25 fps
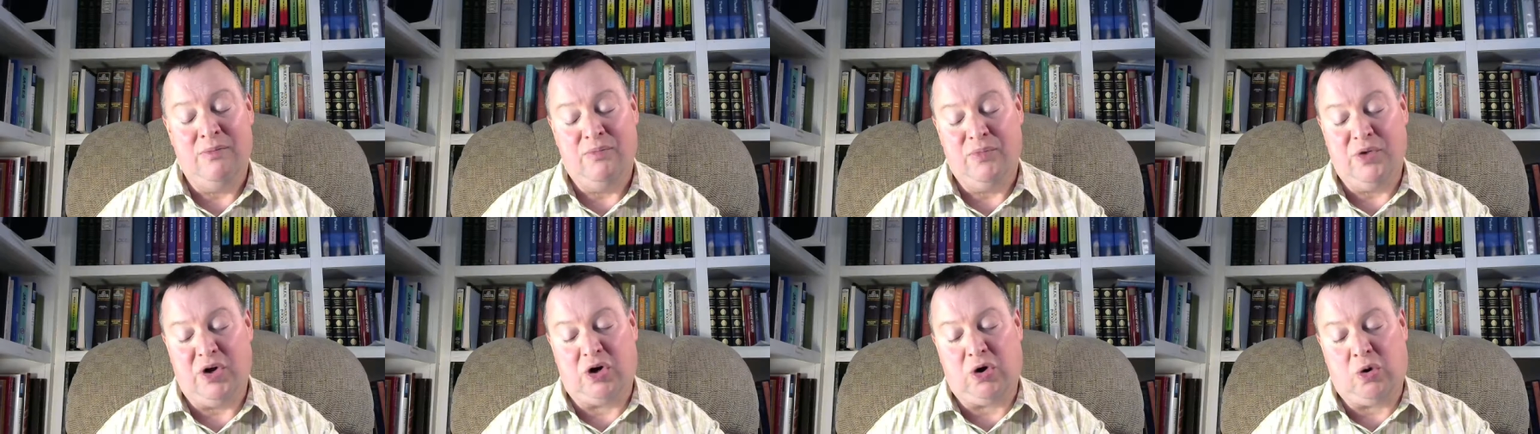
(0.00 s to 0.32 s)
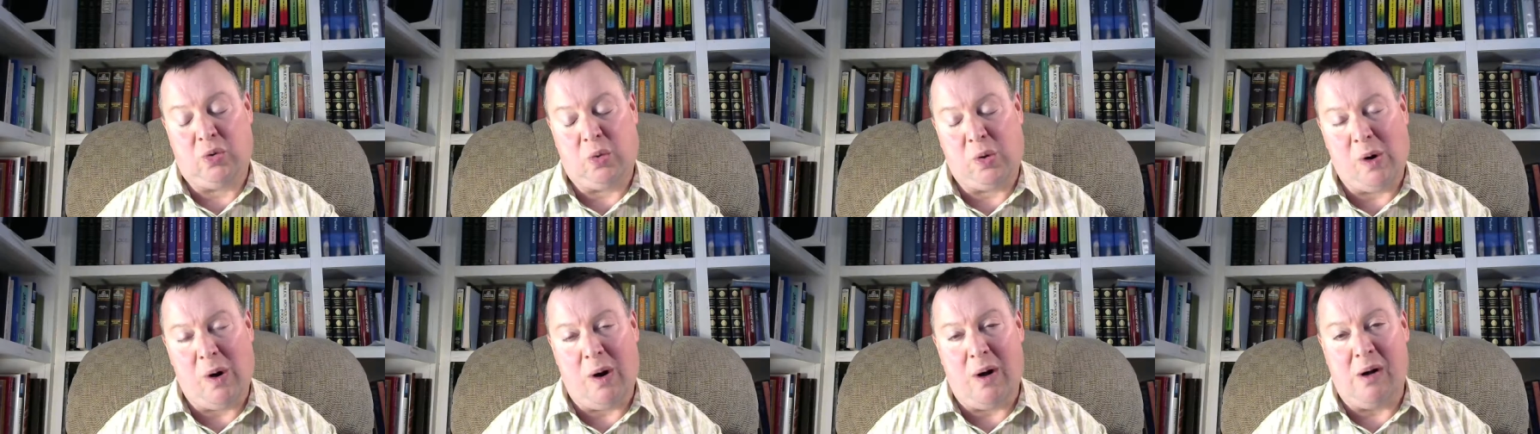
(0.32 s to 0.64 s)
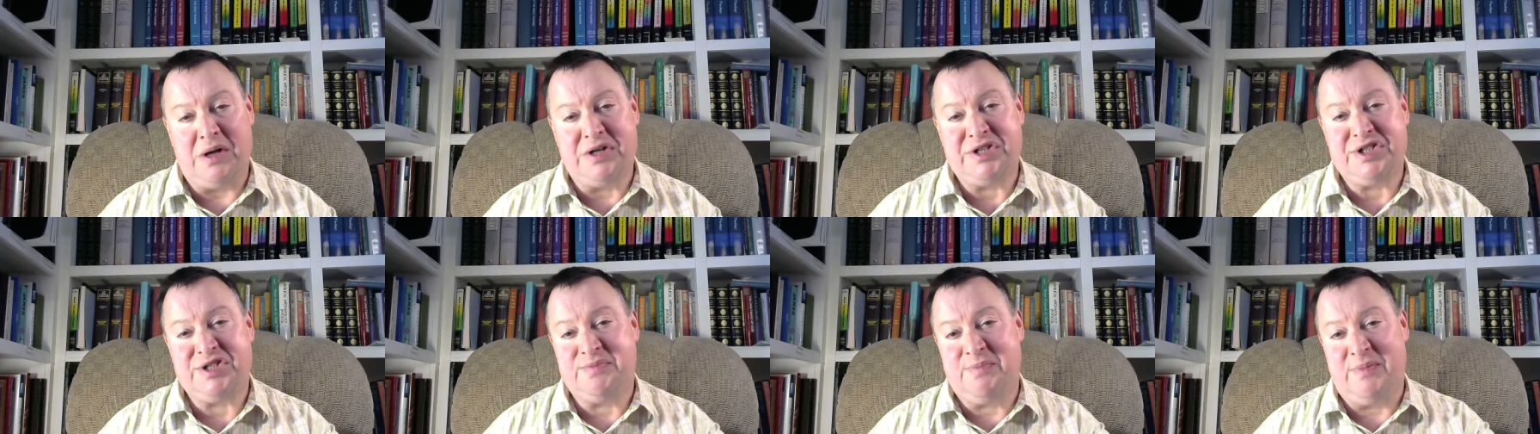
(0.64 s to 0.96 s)
The
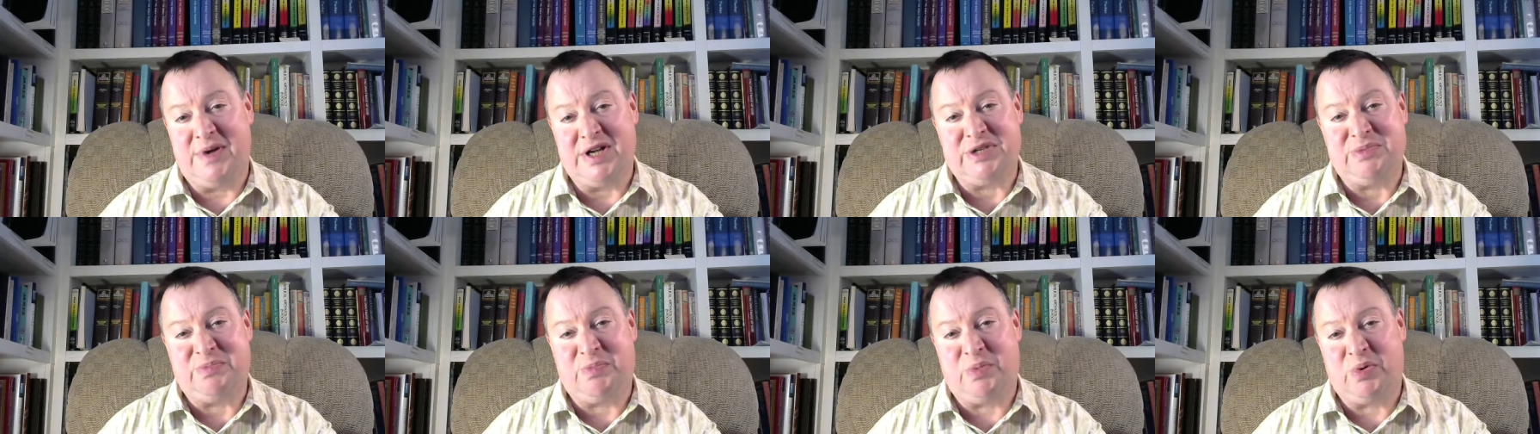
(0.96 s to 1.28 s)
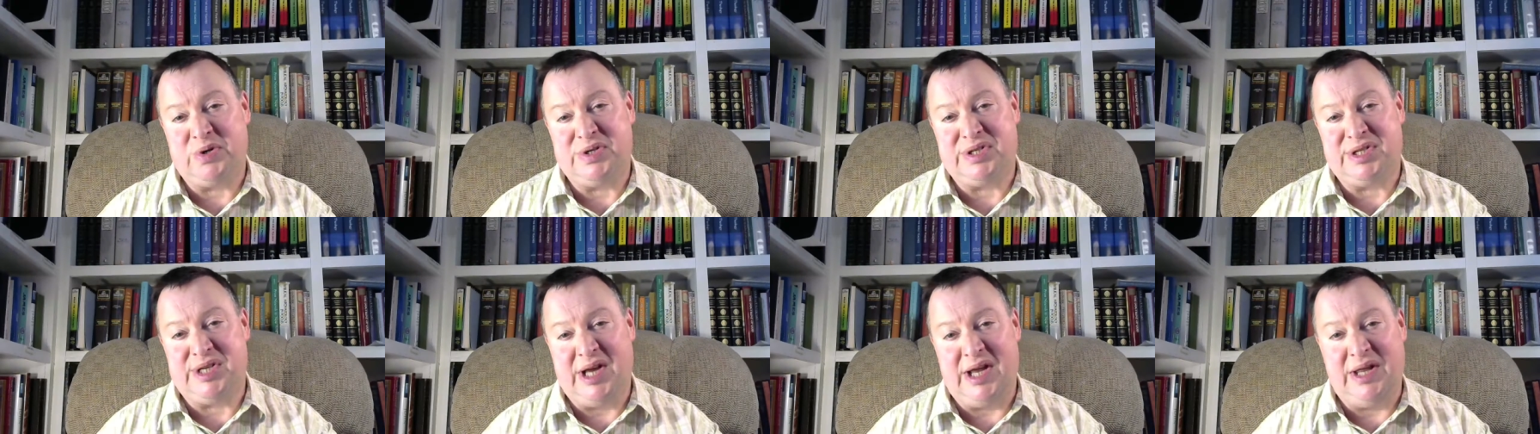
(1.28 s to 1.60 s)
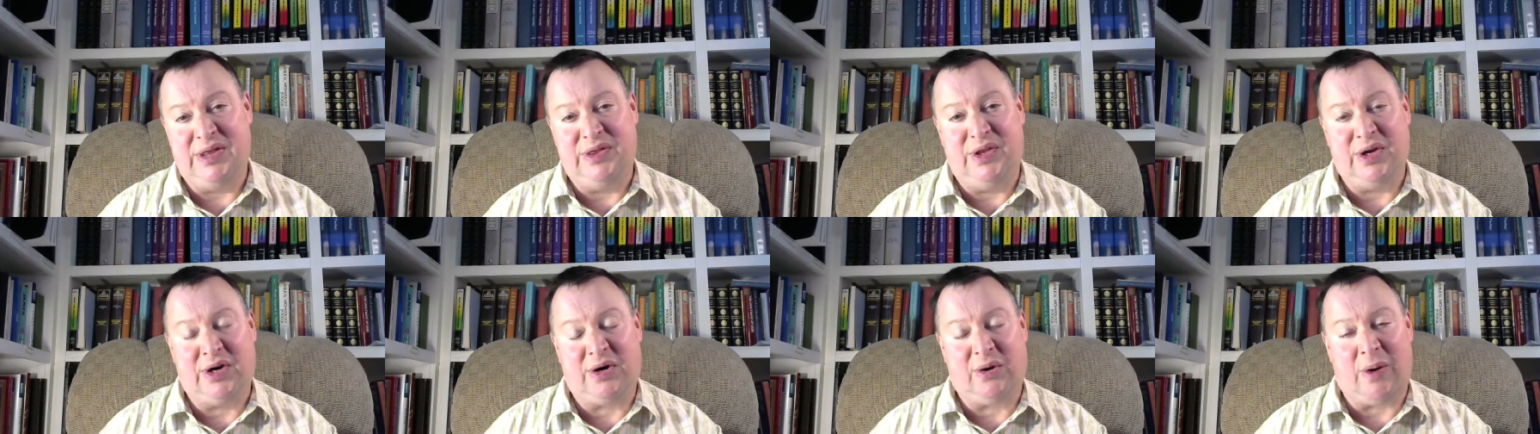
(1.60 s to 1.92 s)
cross must
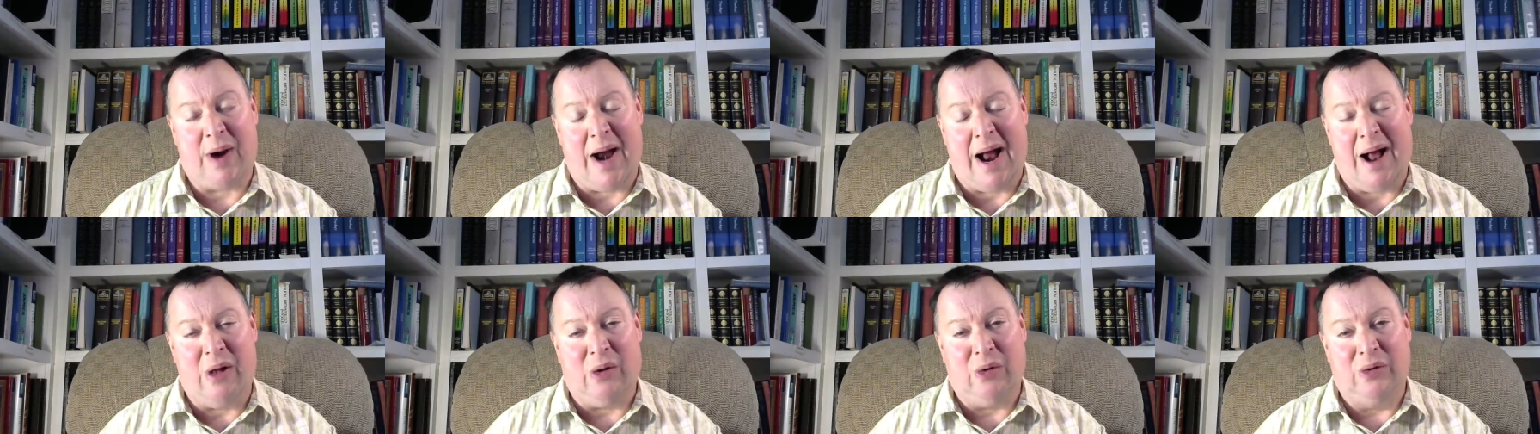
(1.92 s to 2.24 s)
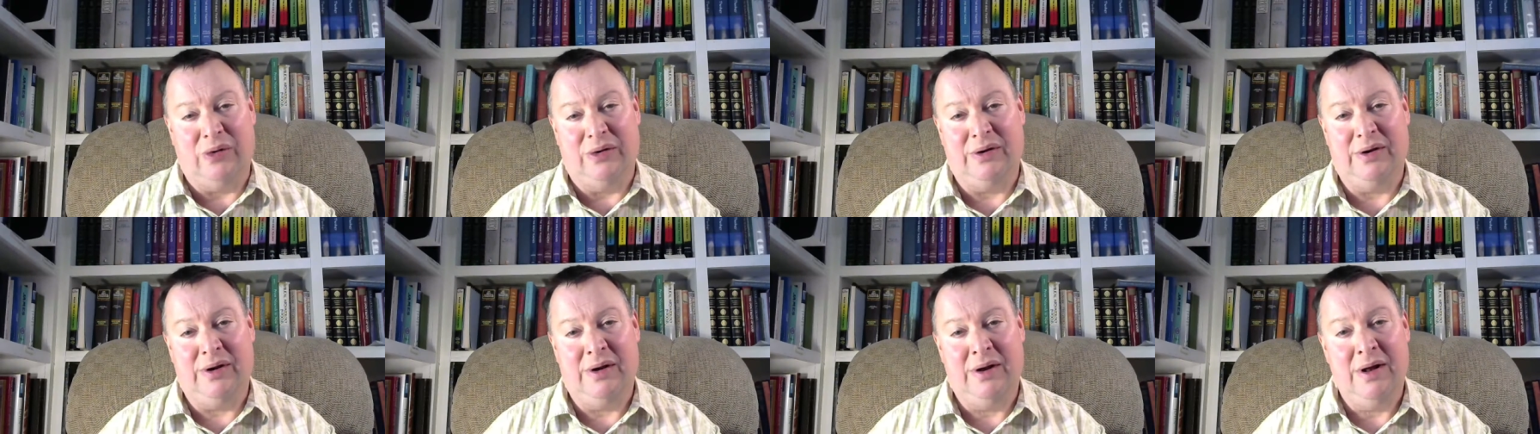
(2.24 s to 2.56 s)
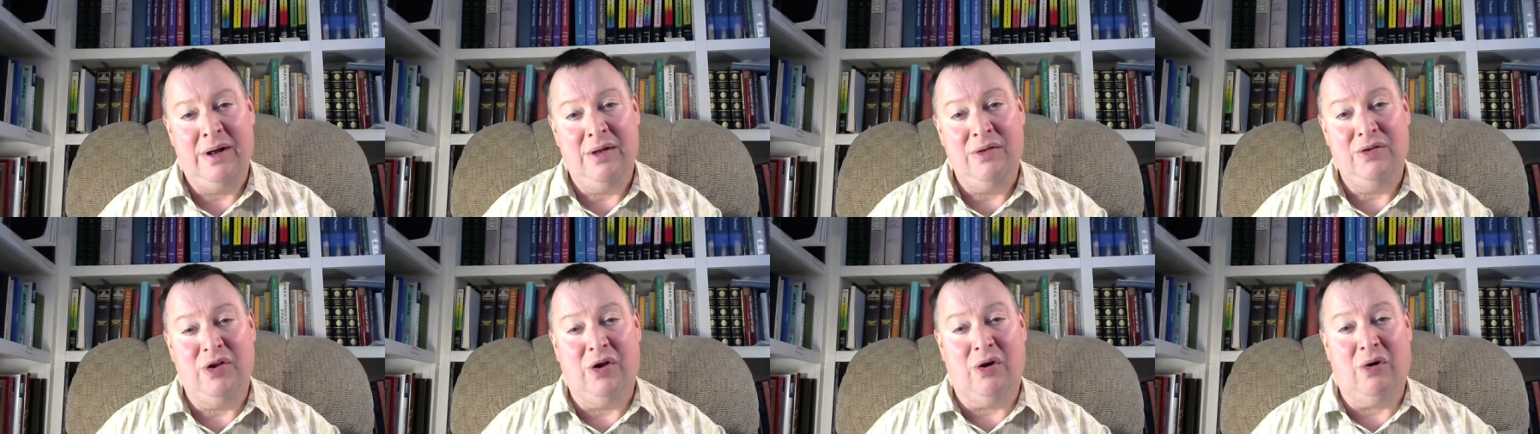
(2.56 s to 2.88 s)
precede the crown.
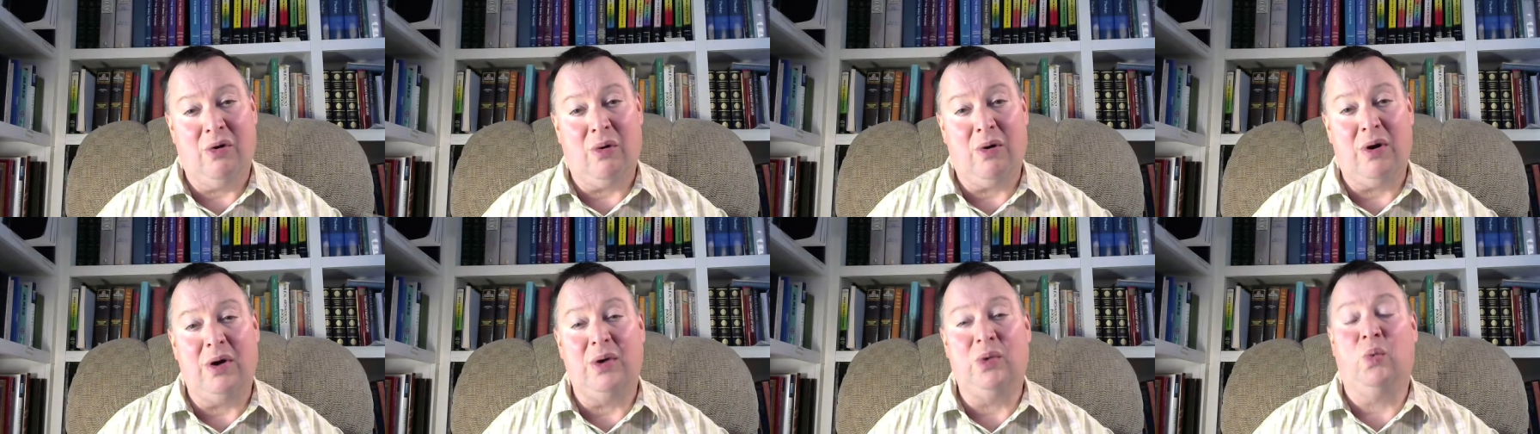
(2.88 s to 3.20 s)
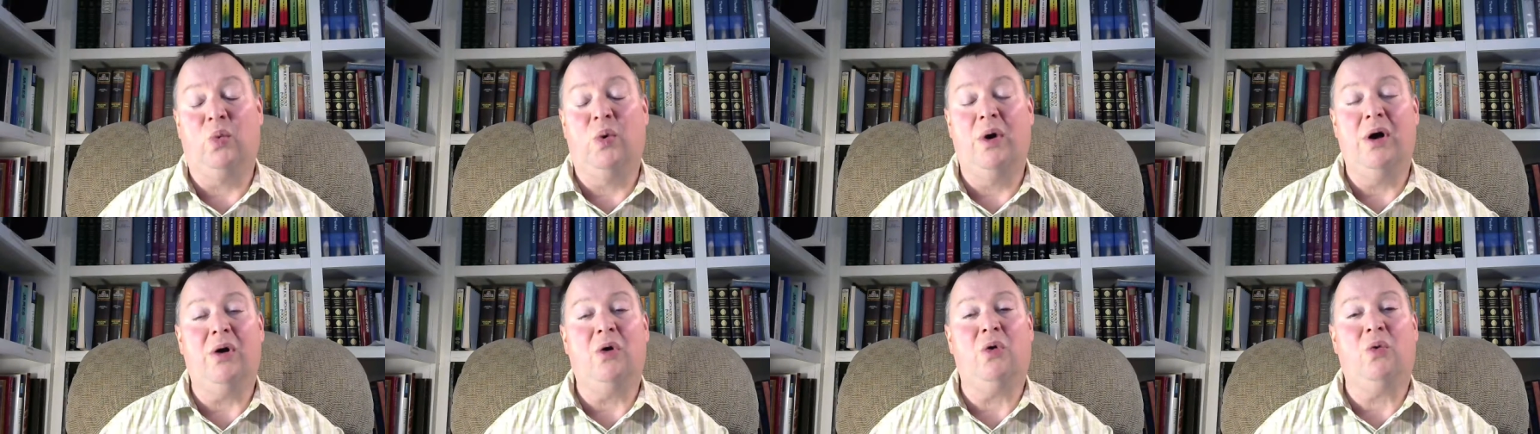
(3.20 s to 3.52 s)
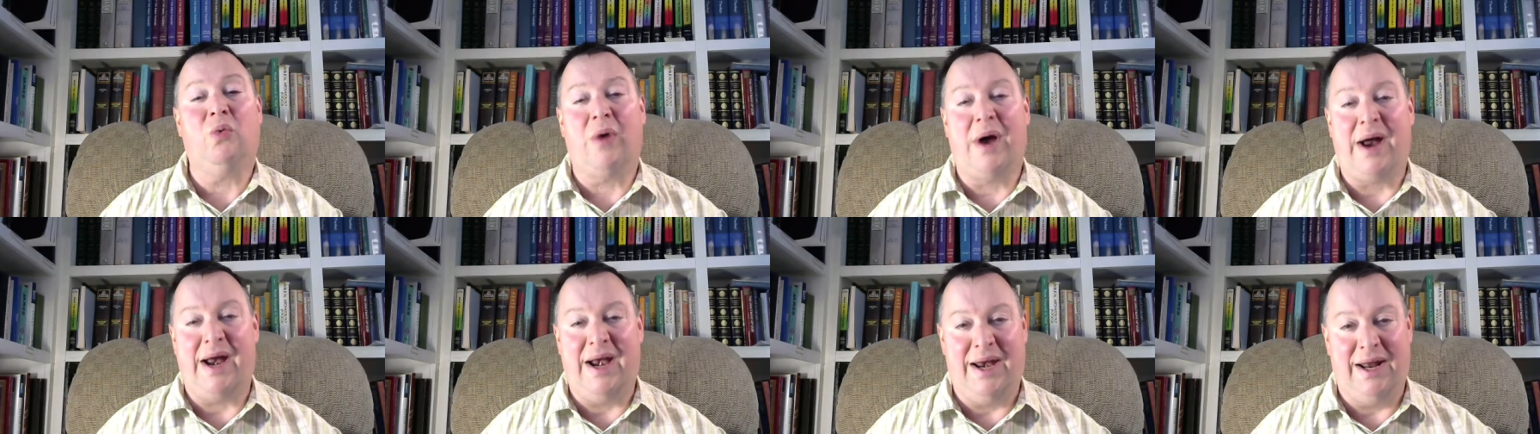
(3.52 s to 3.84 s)
The Lord will
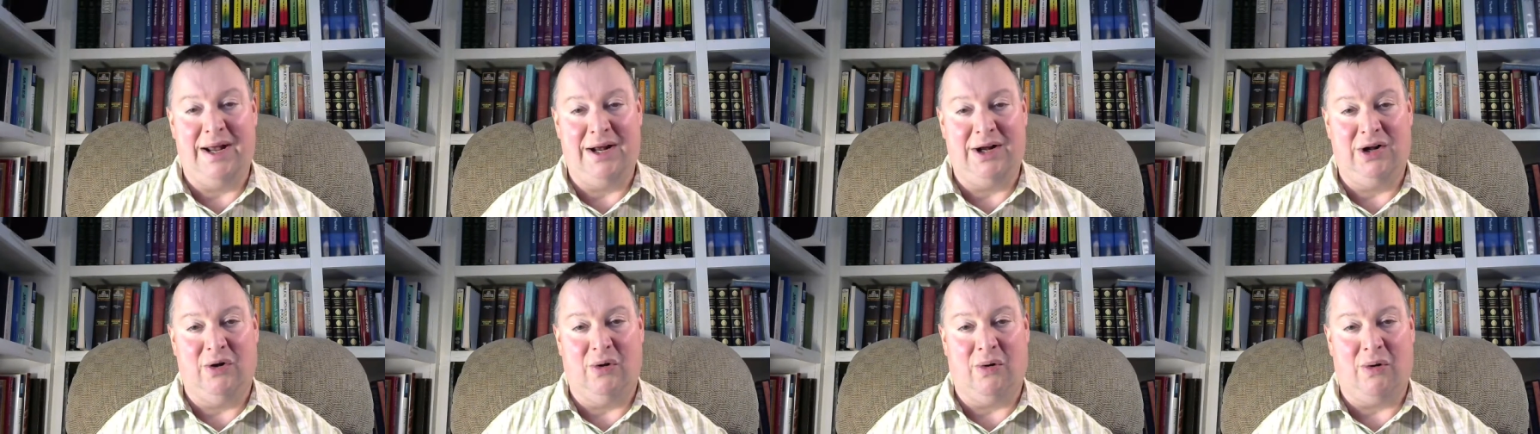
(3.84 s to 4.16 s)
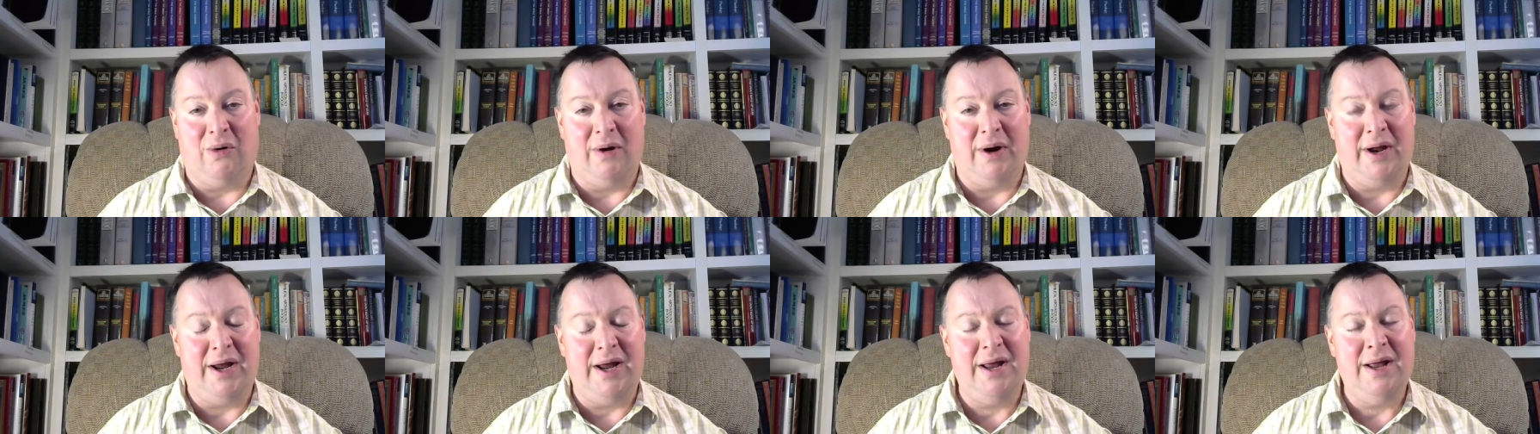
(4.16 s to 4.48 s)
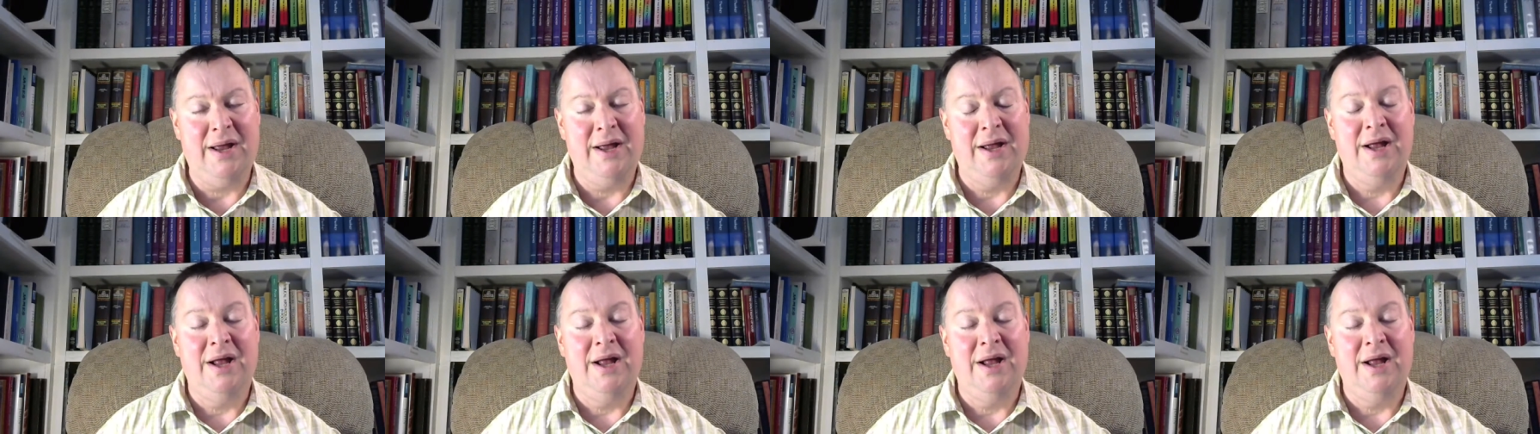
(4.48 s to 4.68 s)
reign in glory,